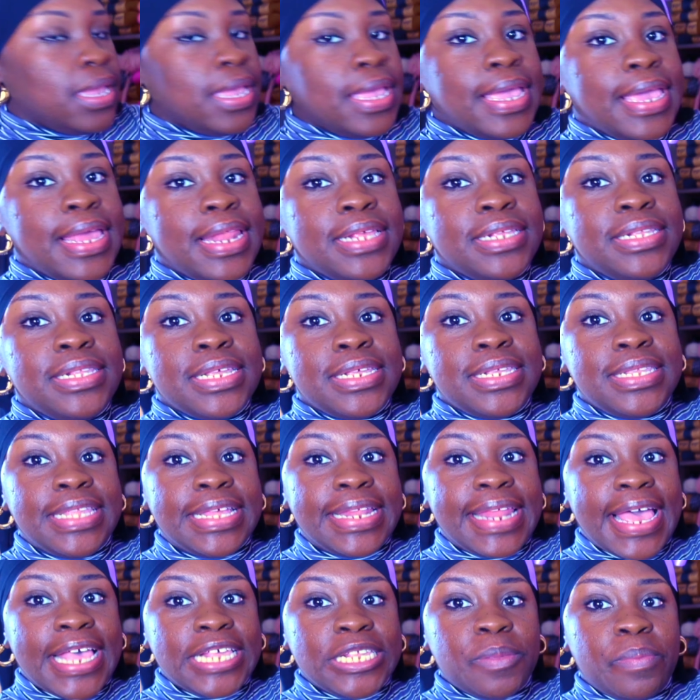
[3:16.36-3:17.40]
It is listed
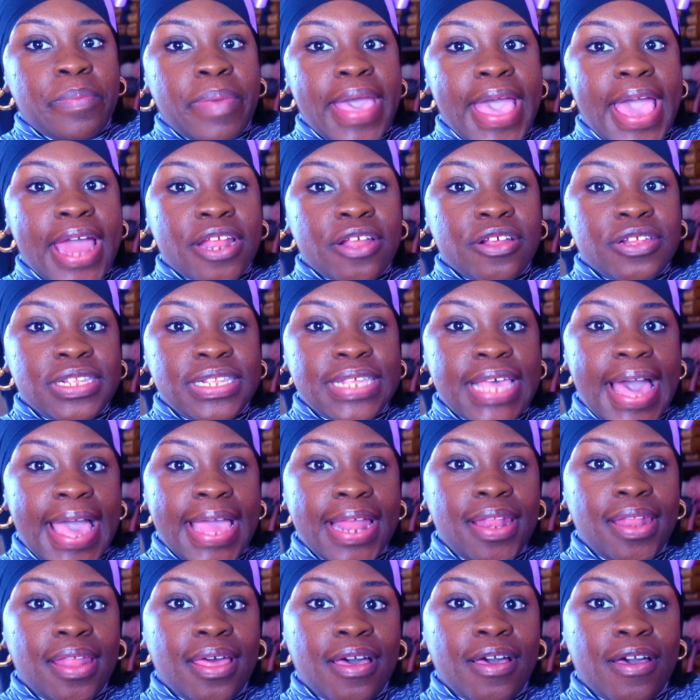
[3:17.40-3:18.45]
as patterns I
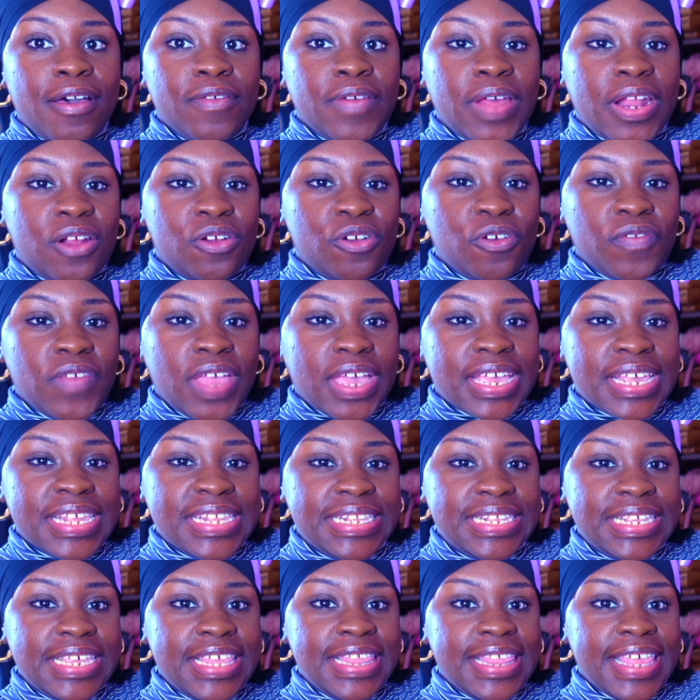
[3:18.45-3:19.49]
love. I don't know if y'all can
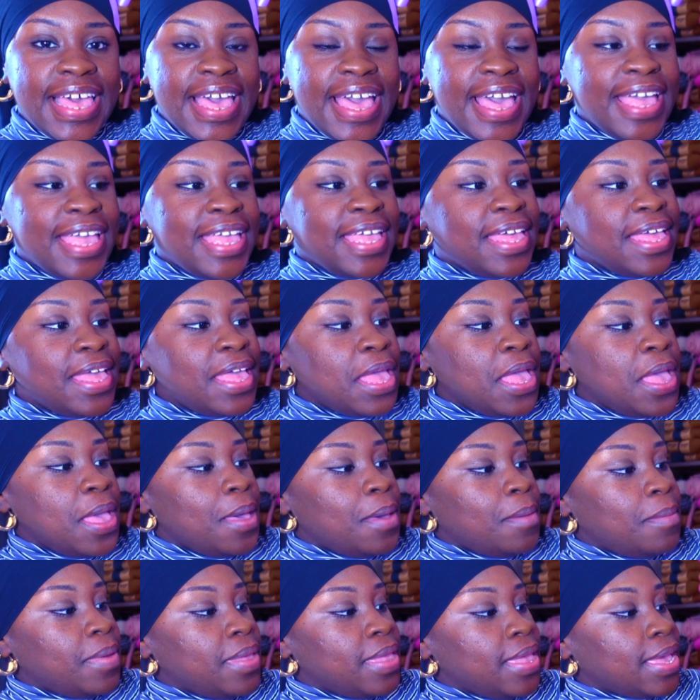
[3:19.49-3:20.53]
see that,
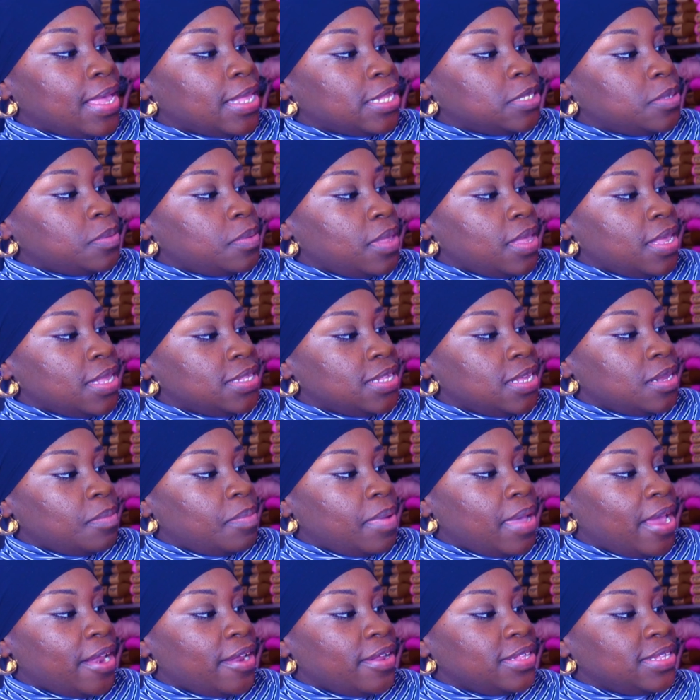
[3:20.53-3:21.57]
but yes, it's in
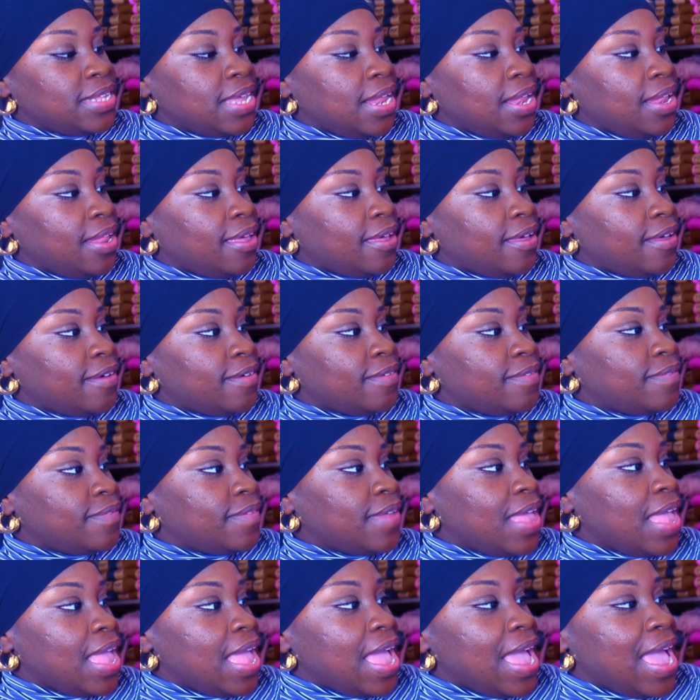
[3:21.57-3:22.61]
patterns I love.
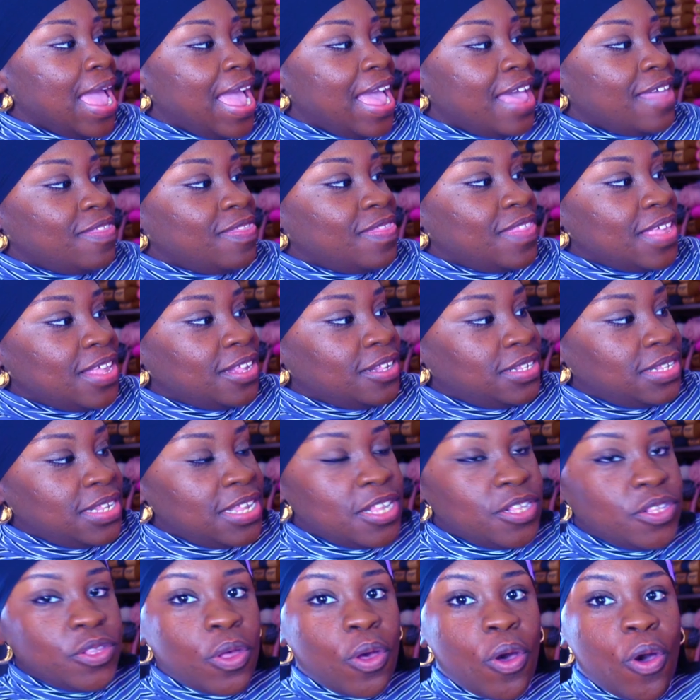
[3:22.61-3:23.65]
And this
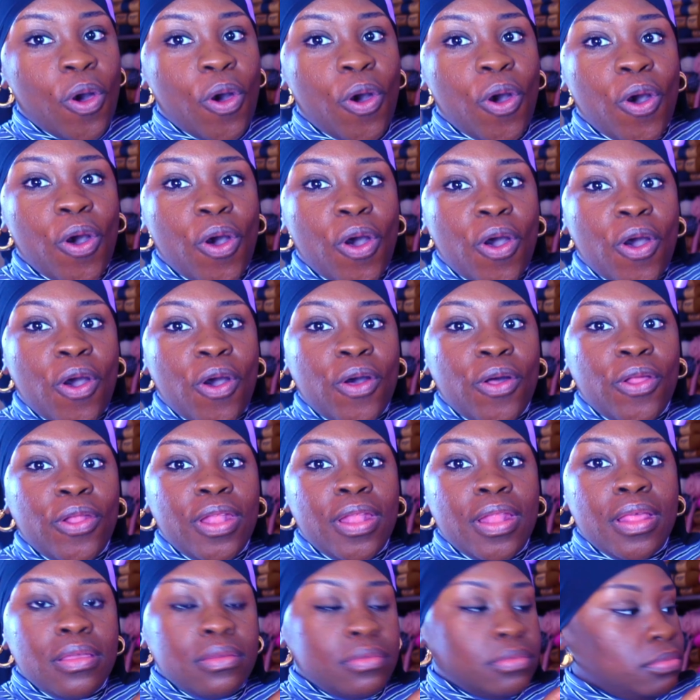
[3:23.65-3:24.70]
is all,
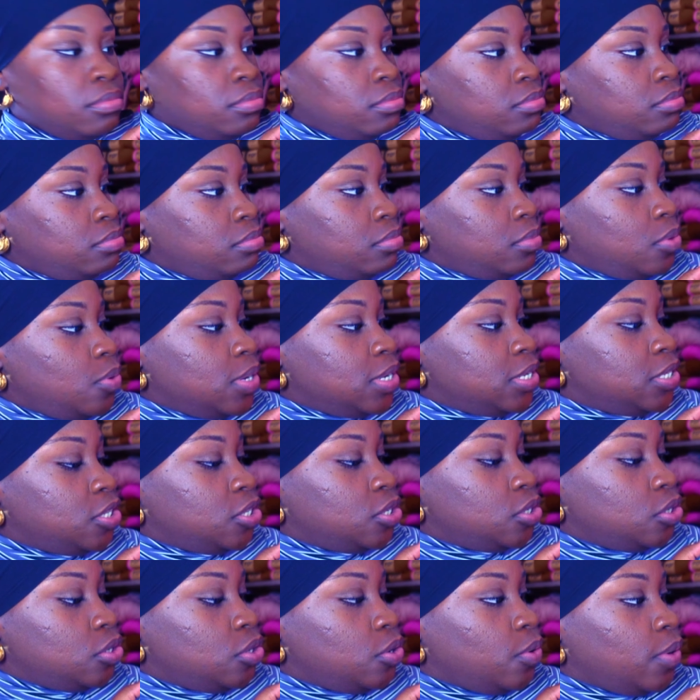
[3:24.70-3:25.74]
what is
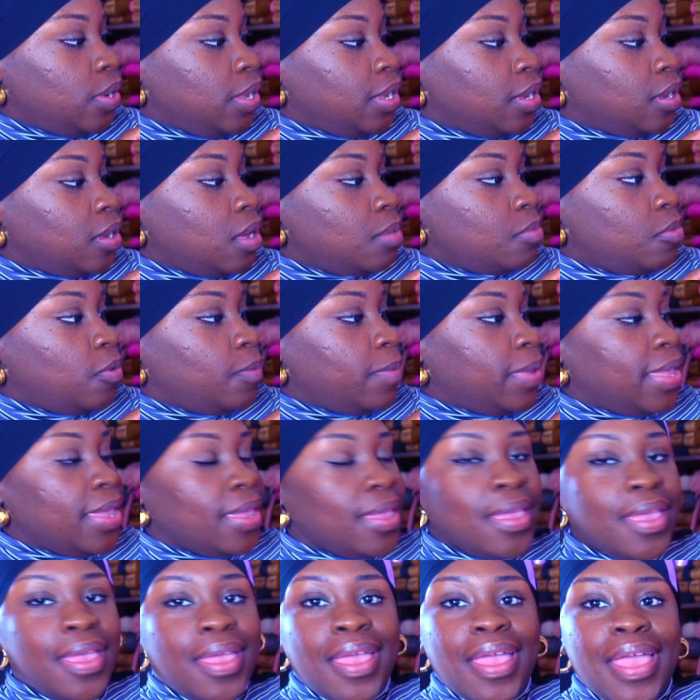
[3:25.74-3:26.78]
it doing? Come on, man.
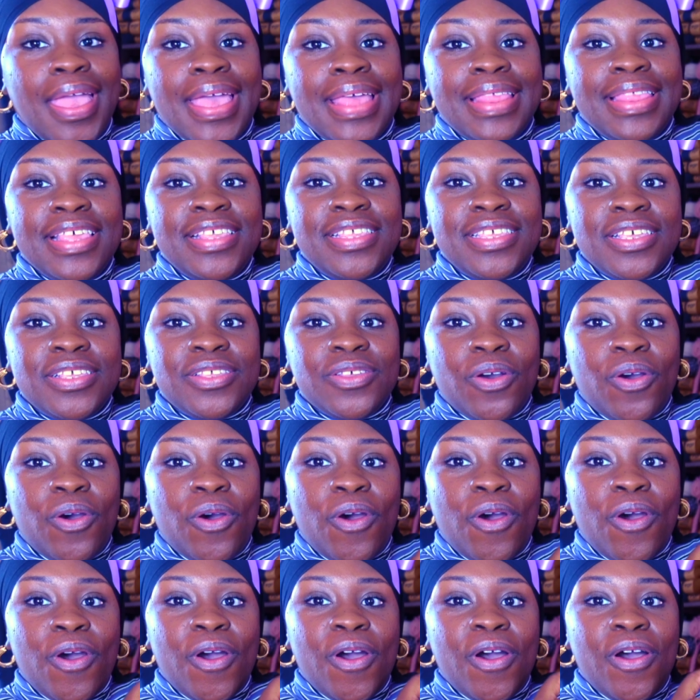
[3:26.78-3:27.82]
This is
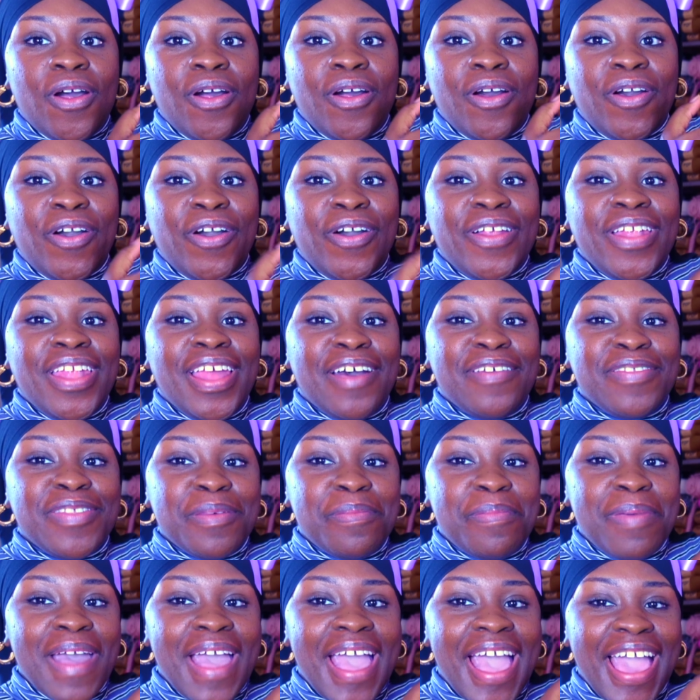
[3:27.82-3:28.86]
all of the
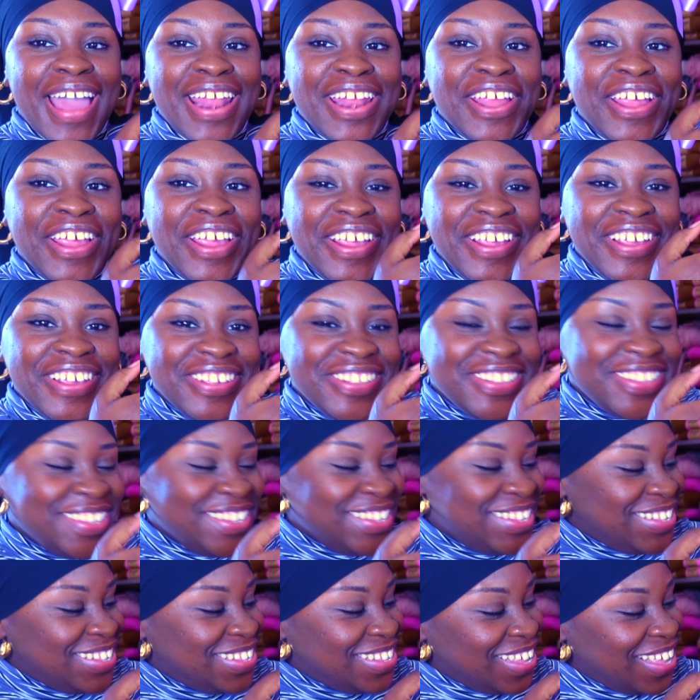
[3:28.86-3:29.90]
patterns
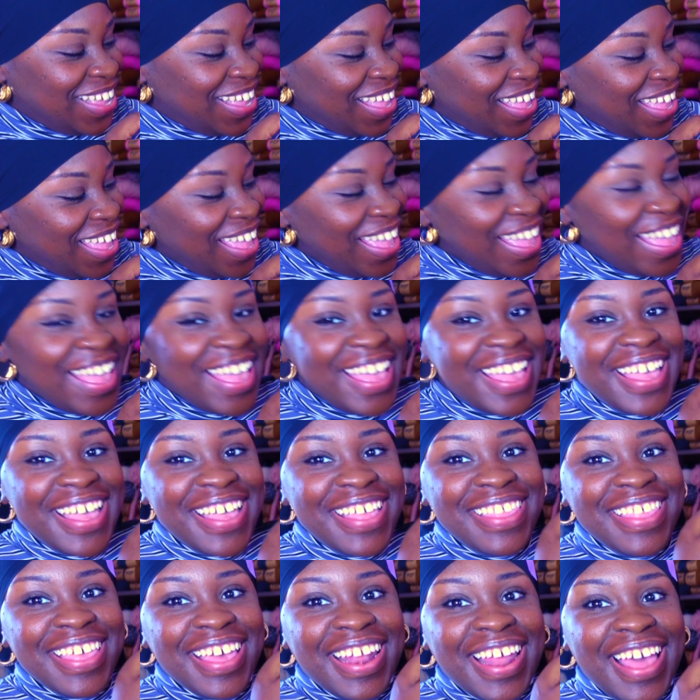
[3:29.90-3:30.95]

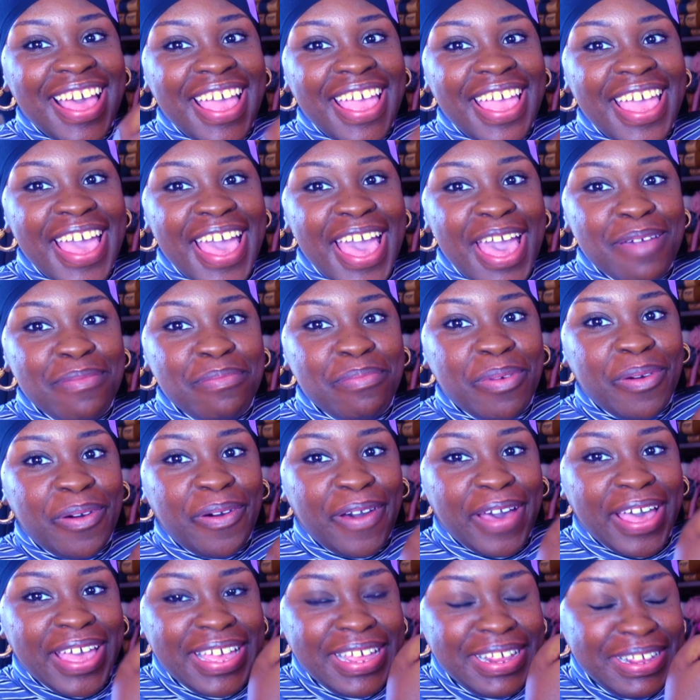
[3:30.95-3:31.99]
that I have
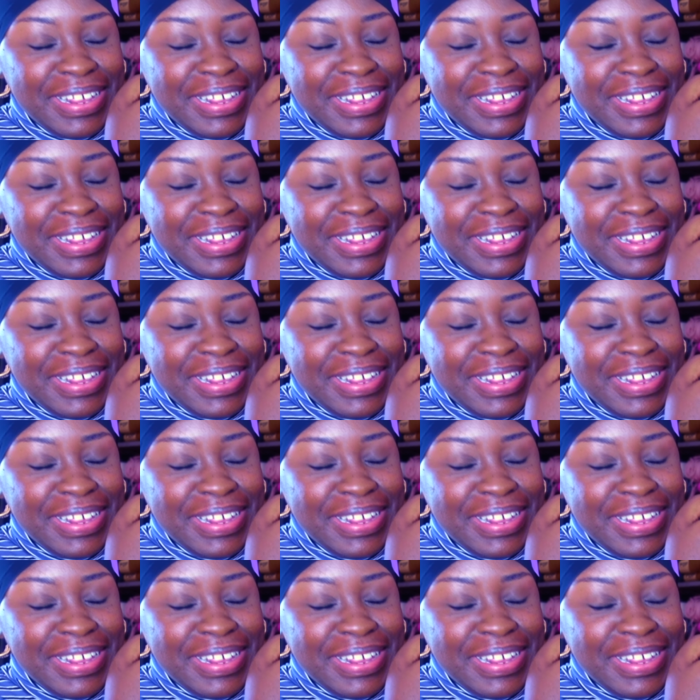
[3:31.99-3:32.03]
bought.